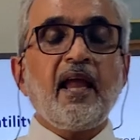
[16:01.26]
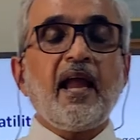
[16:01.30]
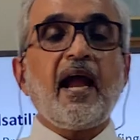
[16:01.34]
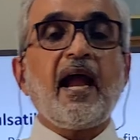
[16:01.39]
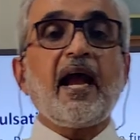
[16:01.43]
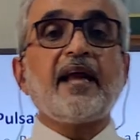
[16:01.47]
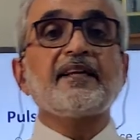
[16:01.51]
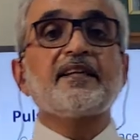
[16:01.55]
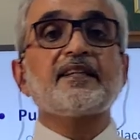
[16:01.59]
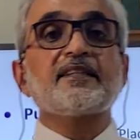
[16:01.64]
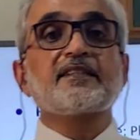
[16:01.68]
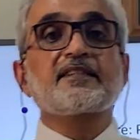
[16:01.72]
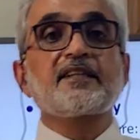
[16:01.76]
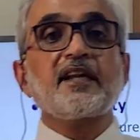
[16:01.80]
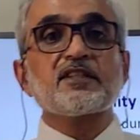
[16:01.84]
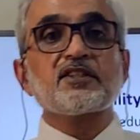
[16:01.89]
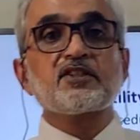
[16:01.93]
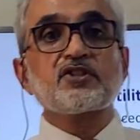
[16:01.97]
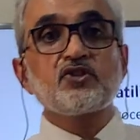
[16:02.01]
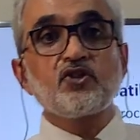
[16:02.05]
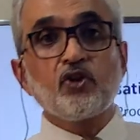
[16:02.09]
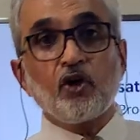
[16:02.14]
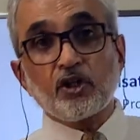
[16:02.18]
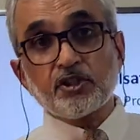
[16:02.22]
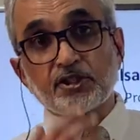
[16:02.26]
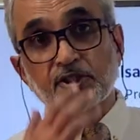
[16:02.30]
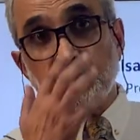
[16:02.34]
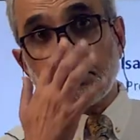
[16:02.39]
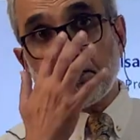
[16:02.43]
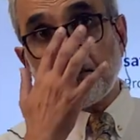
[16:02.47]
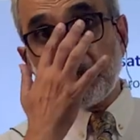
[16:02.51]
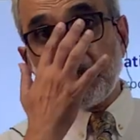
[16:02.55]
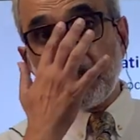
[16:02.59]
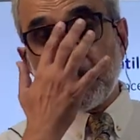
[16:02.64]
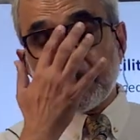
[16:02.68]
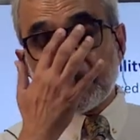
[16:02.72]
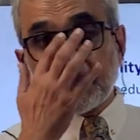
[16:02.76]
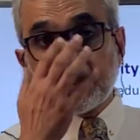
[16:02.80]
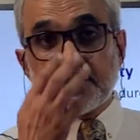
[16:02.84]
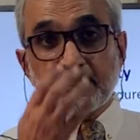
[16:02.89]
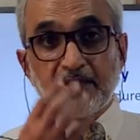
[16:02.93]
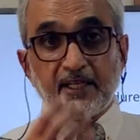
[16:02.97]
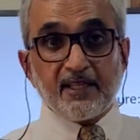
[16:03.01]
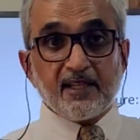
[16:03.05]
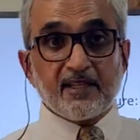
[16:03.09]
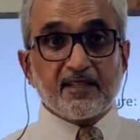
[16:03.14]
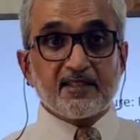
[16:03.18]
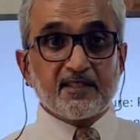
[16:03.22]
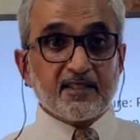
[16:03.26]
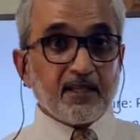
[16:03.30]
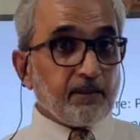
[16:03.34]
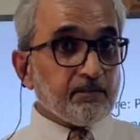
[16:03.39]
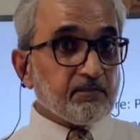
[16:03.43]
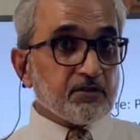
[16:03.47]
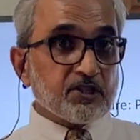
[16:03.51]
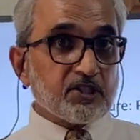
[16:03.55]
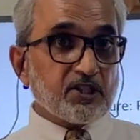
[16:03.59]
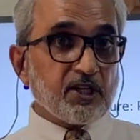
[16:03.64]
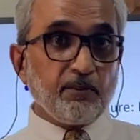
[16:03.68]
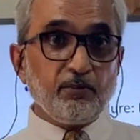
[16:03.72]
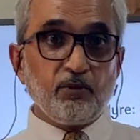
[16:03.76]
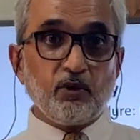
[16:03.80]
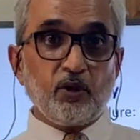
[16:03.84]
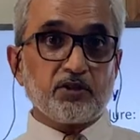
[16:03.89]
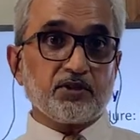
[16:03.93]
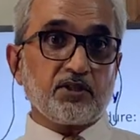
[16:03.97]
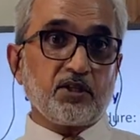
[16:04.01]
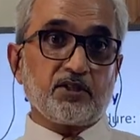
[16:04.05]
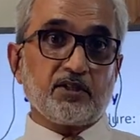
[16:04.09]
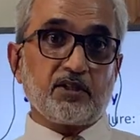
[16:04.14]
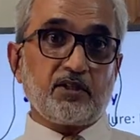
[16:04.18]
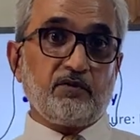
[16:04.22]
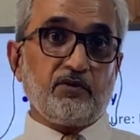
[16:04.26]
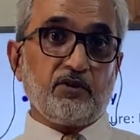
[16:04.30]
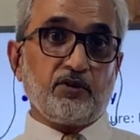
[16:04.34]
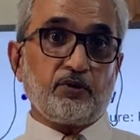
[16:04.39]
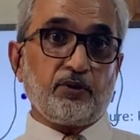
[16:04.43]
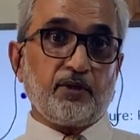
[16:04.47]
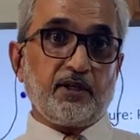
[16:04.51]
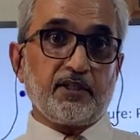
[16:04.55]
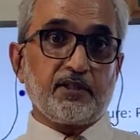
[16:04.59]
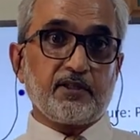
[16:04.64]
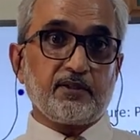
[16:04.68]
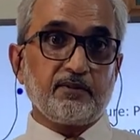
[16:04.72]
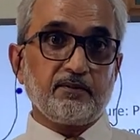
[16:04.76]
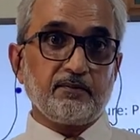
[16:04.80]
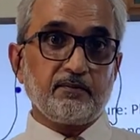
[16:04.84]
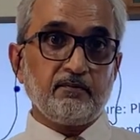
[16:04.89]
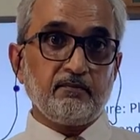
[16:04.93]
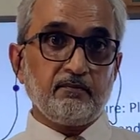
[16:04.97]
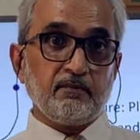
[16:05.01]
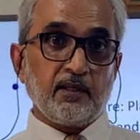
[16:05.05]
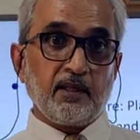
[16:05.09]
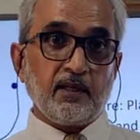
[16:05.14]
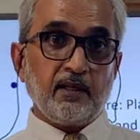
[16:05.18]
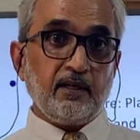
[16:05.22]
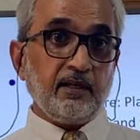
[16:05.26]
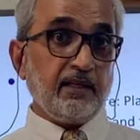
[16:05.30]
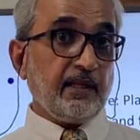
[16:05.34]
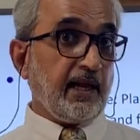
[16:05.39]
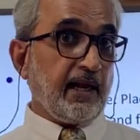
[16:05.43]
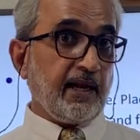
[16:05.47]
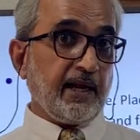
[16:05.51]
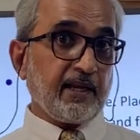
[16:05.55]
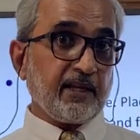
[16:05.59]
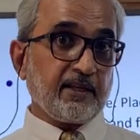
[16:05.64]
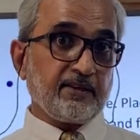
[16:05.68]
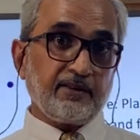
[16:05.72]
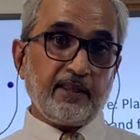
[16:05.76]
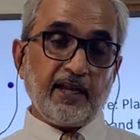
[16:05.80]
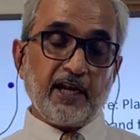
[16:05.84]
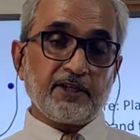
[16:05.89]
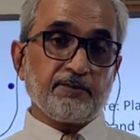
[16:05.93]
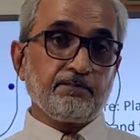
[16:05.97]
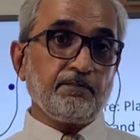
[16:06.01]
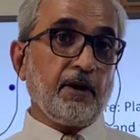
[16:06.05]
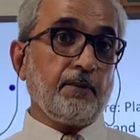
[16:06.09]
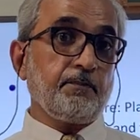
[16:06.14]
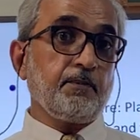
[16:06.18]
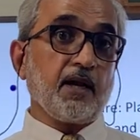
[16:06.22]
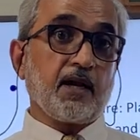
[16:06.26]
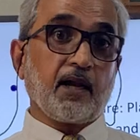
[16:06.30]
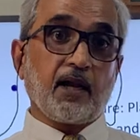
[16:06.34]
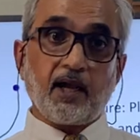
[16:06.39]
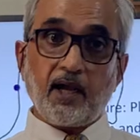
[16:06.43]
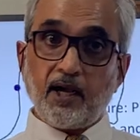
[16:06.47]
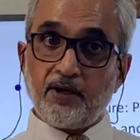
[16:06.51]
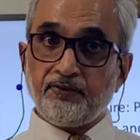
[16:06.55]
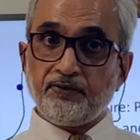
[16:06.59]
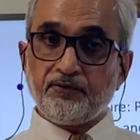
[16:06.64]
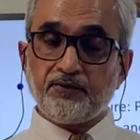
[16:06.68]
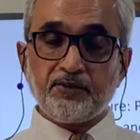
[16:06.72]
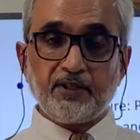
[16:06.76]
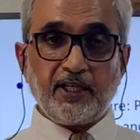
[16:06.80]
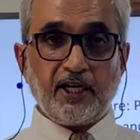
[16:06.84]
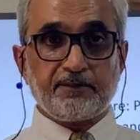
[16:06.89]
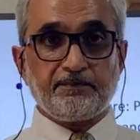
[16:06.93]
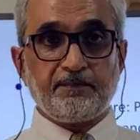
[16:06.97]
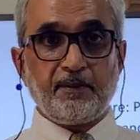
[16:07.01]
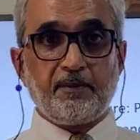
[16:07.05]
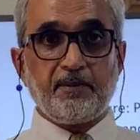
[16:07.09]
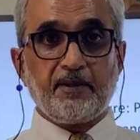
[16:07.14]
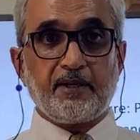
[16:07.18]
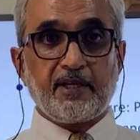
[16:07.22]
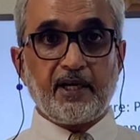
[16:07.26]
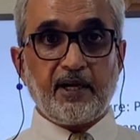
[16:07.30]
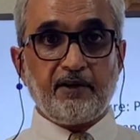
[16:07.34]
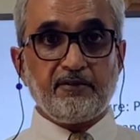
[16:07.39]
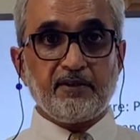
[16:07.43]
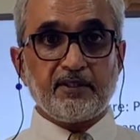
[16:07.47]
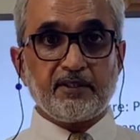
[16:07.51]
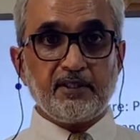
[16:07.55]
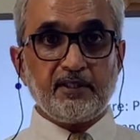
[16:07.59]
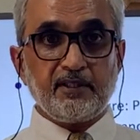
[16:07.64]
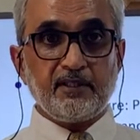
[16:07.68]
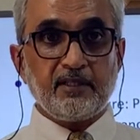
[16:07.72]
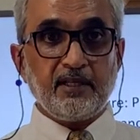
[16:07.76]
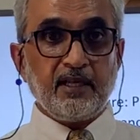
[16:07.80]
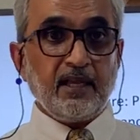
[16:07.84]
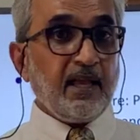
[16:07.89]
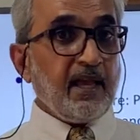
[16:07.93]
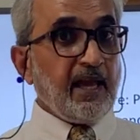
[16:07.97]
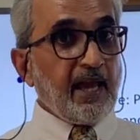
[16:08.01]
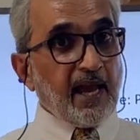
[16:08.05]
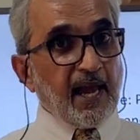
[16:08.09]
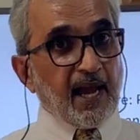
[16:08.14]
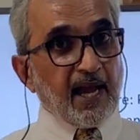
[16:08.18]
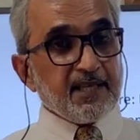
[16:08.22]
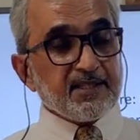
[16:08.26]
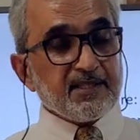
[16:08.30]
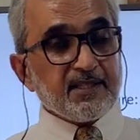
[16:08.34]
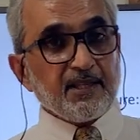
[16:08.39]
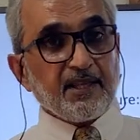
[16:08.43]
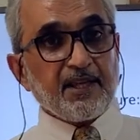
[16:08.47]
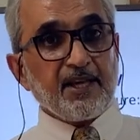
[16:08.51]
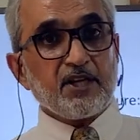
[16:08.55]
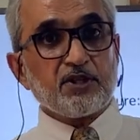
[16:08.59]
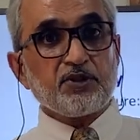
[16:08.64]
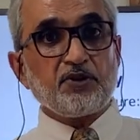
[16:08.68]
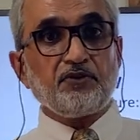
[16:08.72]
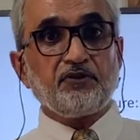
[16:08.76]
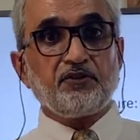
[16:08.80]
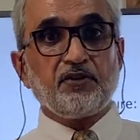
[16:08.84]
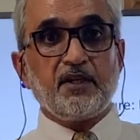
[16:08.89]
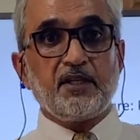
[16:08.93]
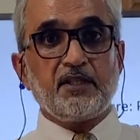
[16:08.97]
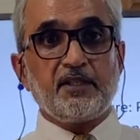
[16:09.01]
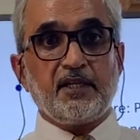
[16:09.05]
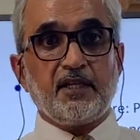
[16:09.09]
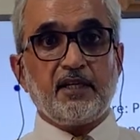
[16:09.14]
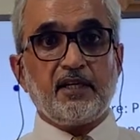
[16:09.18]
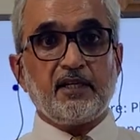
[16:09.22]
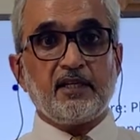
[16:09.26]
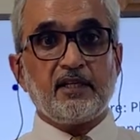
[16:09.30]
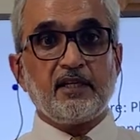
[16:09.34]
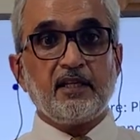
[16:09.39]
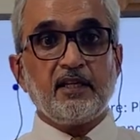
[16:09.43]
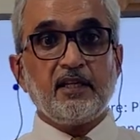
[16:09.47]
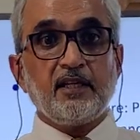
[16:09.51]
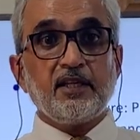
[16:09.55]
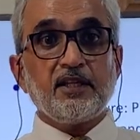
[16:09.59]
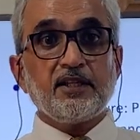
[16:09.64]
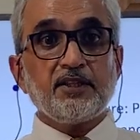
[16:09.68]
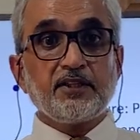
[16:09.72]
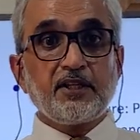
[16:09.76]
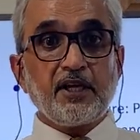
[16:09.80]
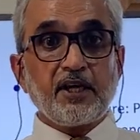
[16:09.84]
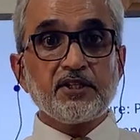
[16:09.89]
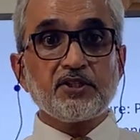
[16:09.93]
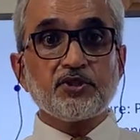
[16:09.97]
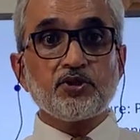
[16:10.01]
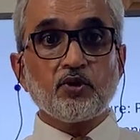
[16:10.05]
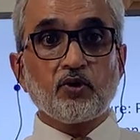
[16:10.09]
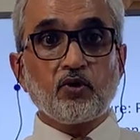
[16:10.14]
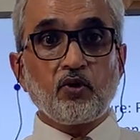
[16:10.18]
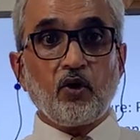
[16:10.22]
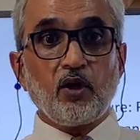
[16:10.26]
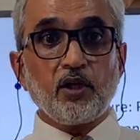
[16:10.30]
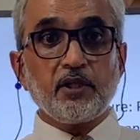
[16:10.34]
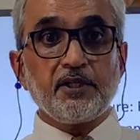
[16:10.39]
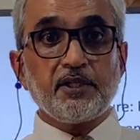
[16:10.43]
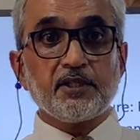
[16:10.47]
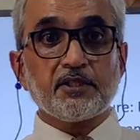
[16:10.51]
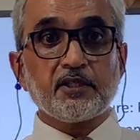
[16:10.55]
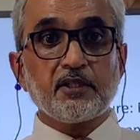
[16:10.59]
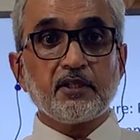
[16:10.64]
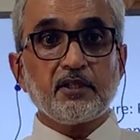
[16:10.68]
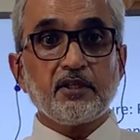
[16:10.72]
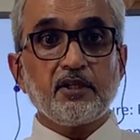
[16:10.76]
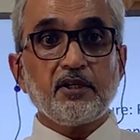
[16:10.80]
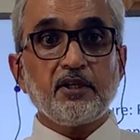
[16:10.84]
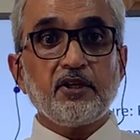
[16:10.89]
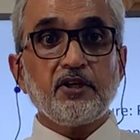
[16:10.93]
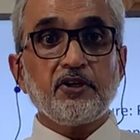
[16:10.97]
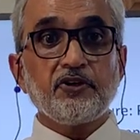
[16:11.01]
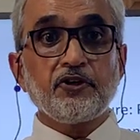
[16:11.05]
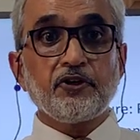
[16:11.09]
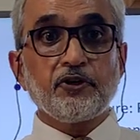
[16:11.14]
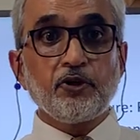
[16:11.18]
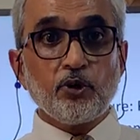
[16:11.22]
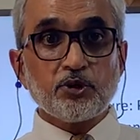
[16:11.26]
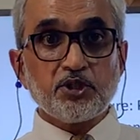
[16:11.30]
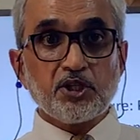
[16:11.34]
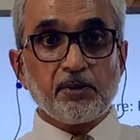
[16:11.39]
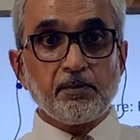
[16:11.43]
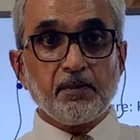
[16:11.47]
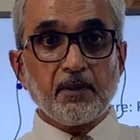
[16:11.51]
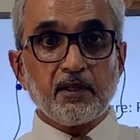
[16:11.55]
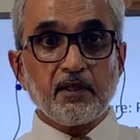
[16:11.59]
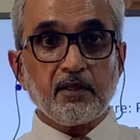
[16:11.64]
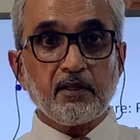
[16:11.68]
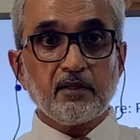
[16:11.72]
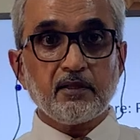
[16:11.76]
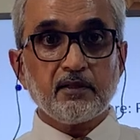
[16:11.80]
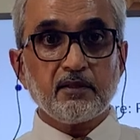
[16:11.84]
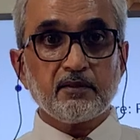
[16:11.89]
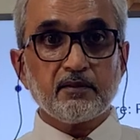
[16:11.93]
and it does not appear till some stimulus is given to it, like that may be a cuff, that may be gravity. As in case of hernia, then you call it reducible.